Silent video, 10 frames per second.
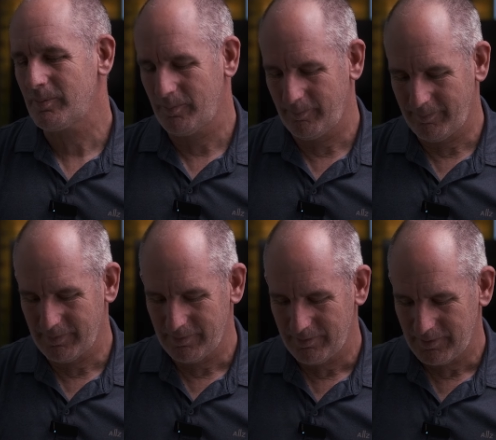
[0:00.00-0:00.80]

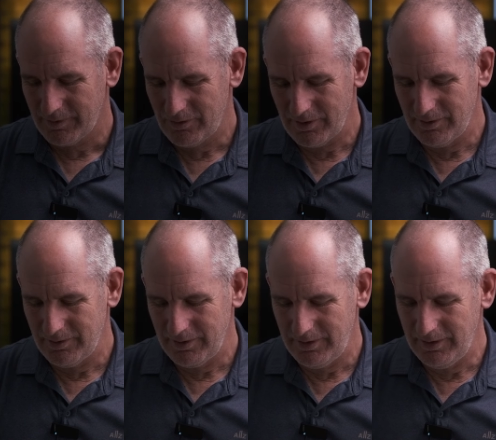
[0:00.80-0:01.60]
years. so
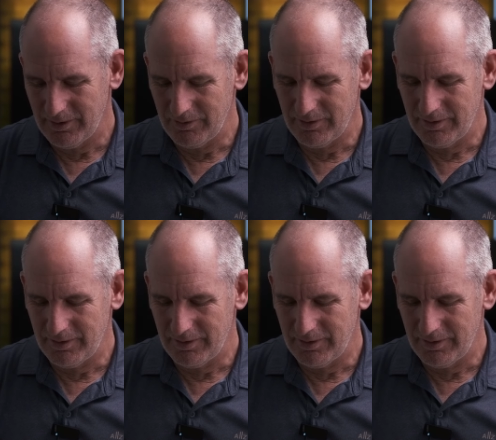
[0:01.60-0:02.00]
you know,